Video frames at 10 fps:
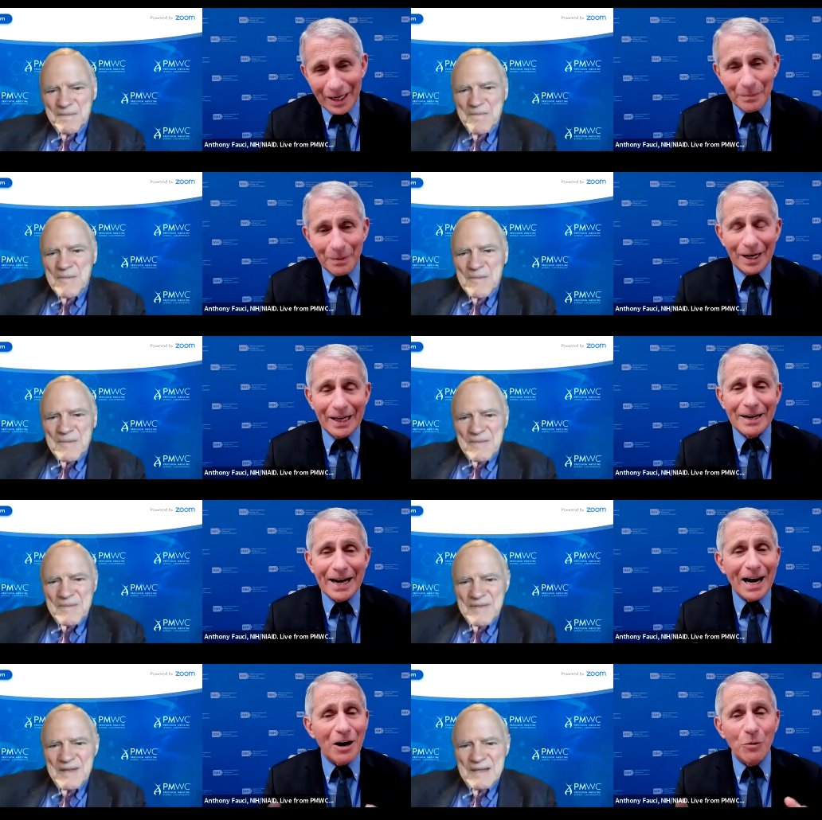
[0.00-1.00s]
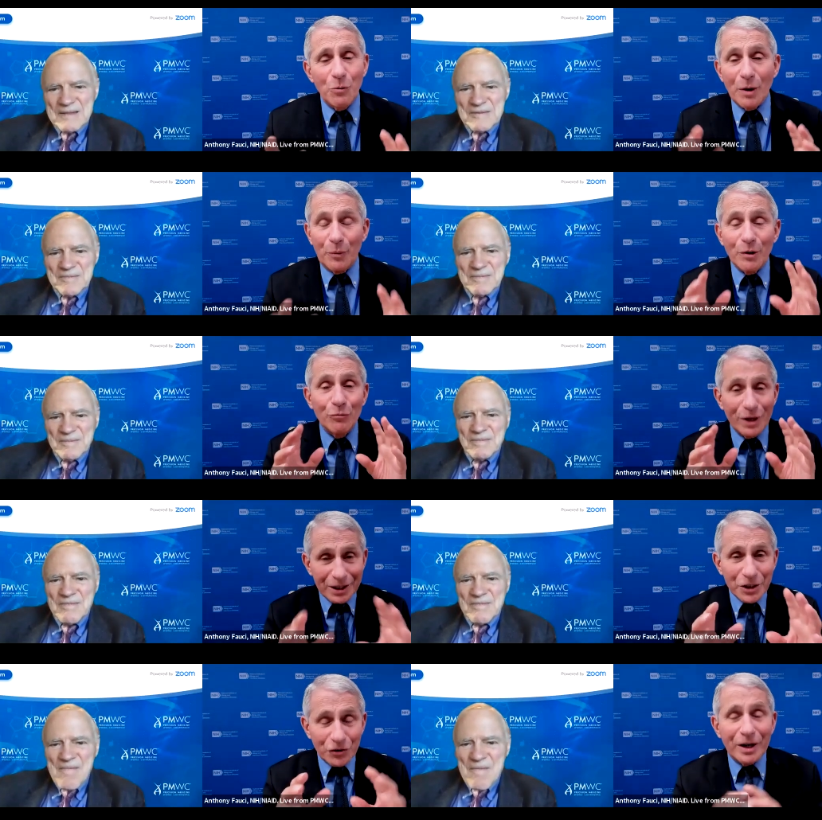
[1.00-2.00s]
Speaker 1: antibody, and now what we're
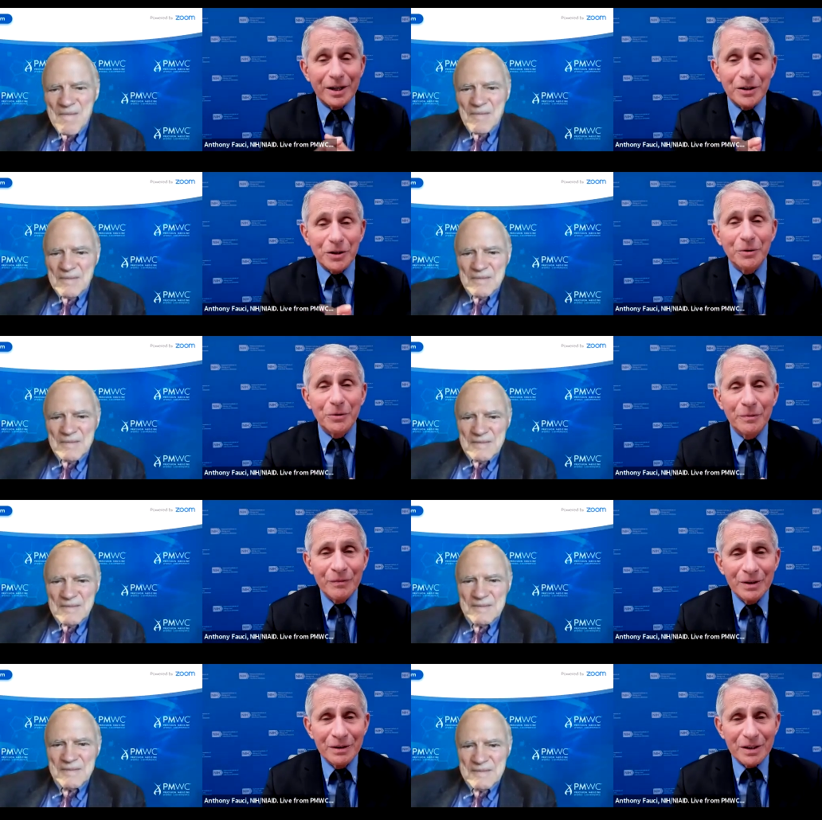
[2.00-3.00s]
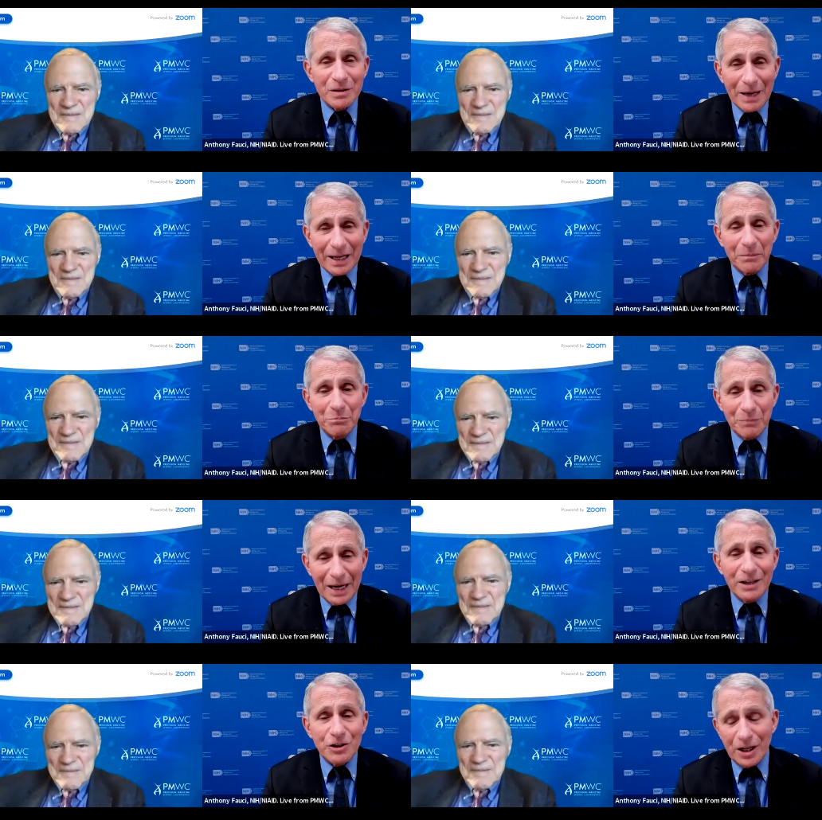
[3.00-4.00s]
really trying to do is make a
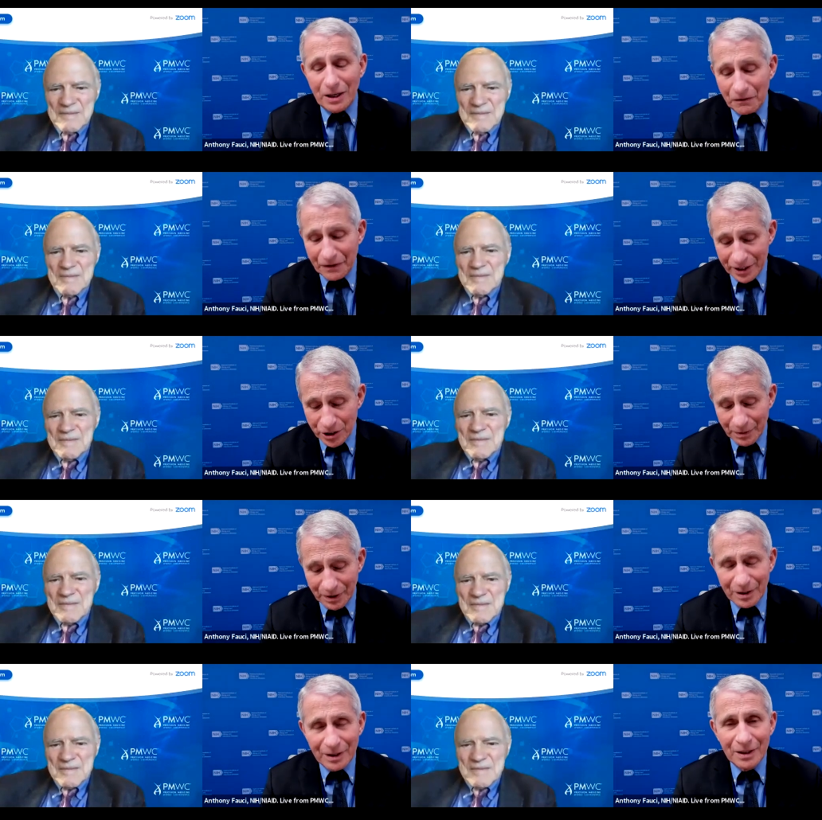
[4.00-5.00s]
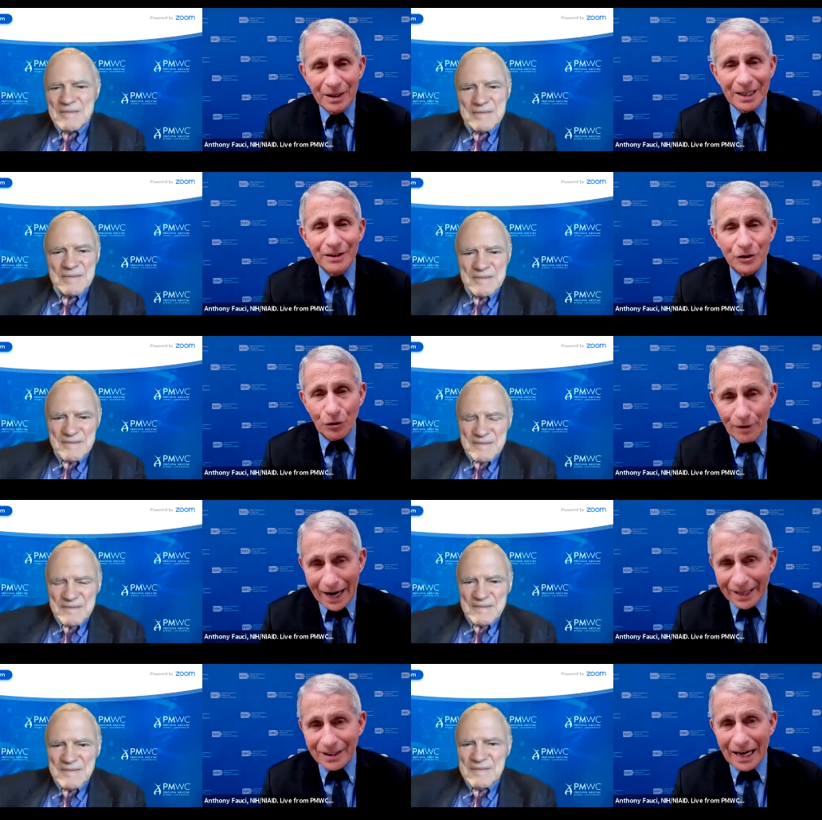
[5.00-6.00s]
major investment in
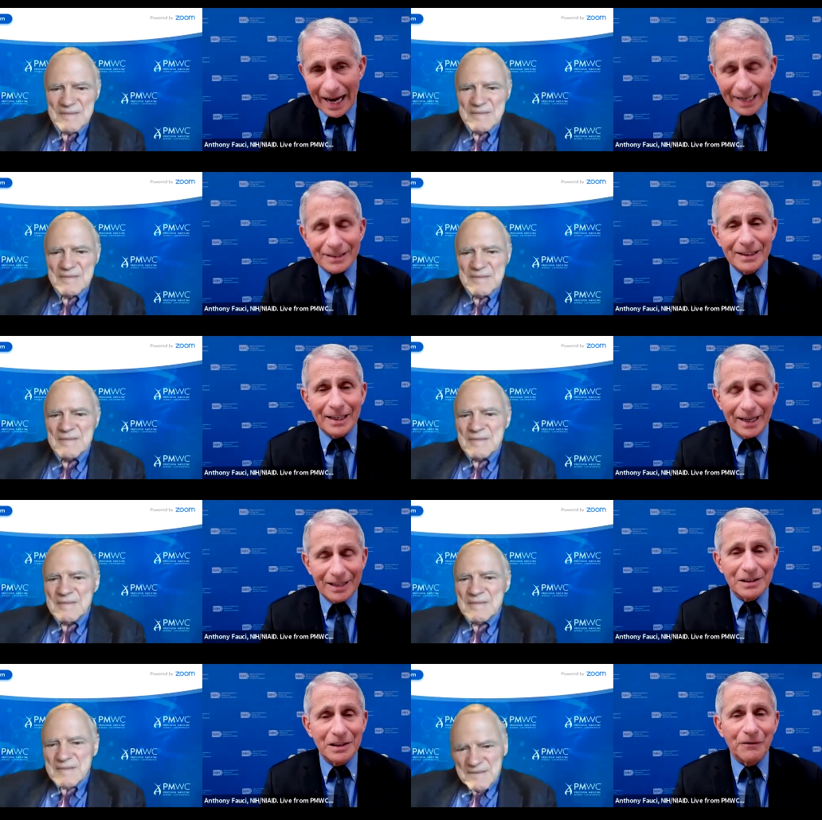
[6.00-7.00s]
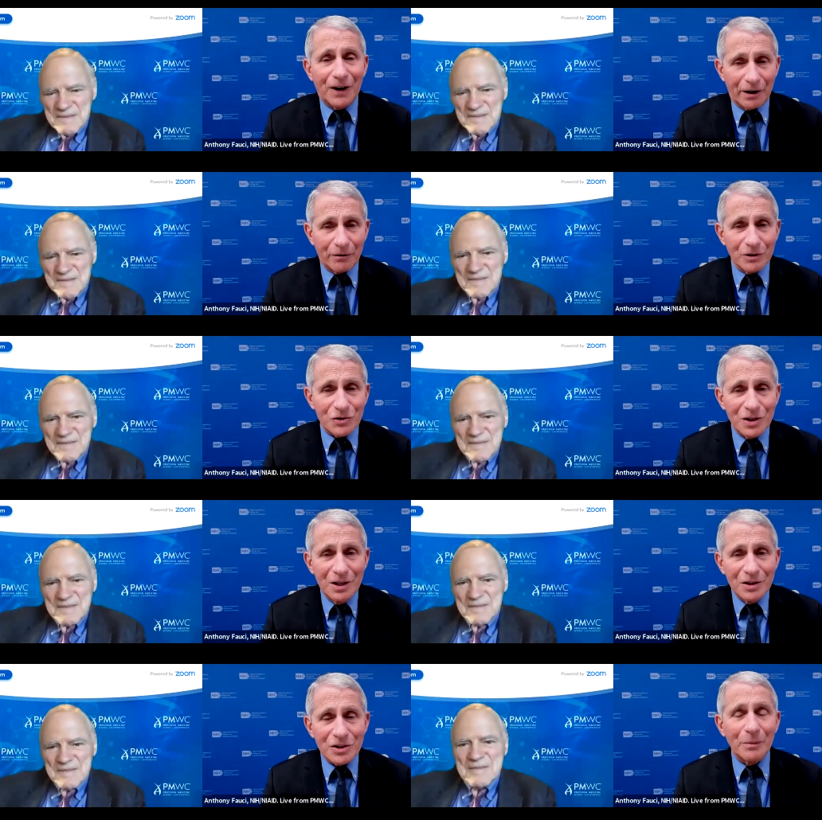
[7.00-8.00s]
direct acting antivirals,
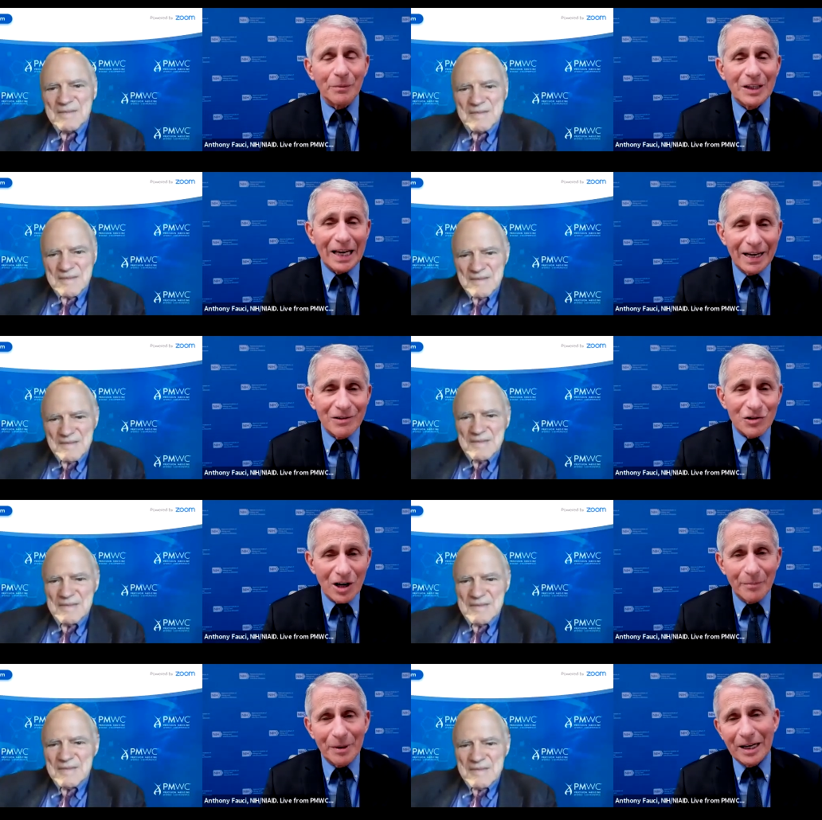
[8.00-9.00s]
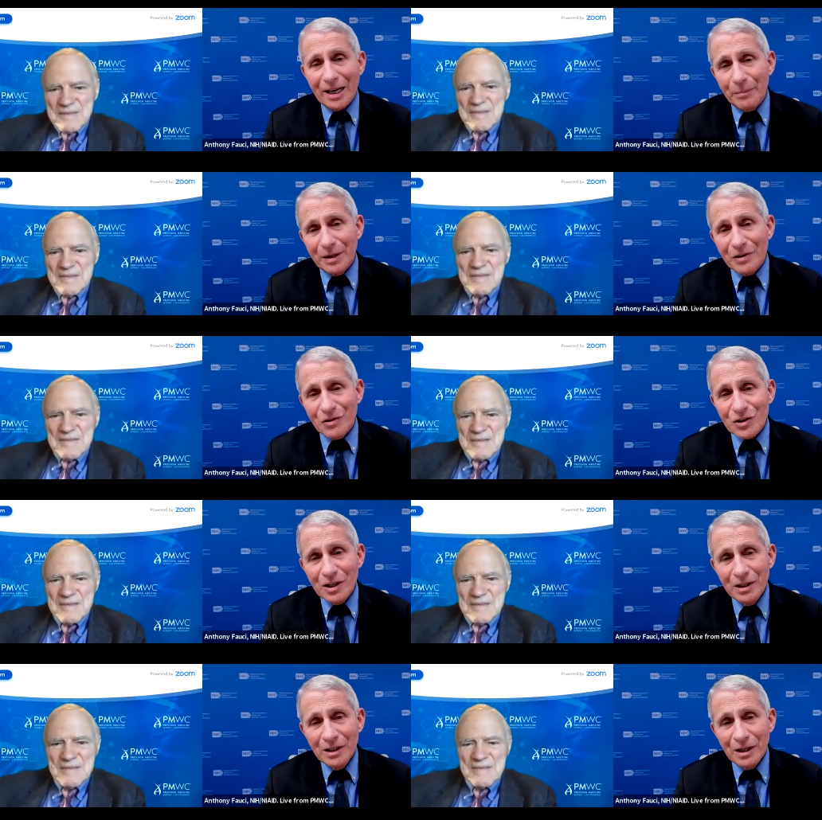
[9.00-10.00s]
some of the enzyme inhibitors
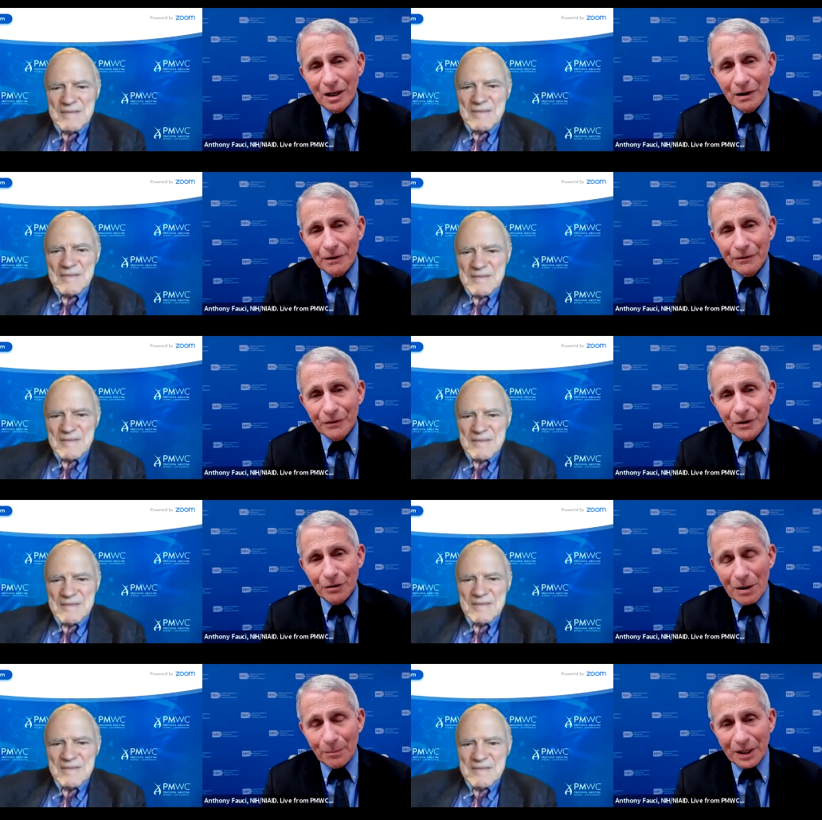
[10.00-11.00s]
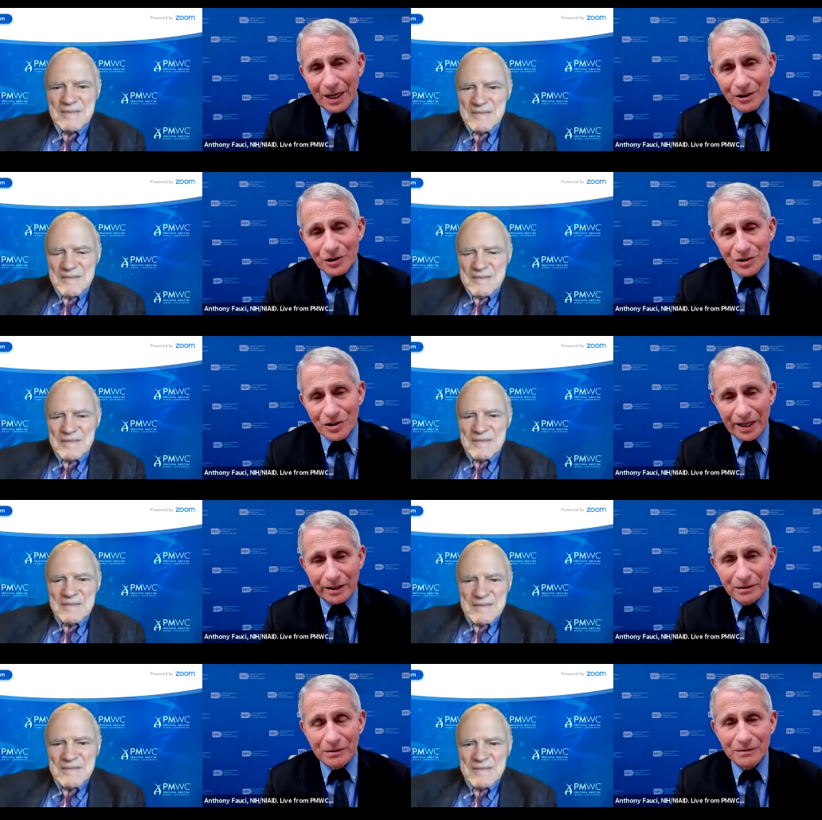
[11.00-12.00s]
of the replication cycle.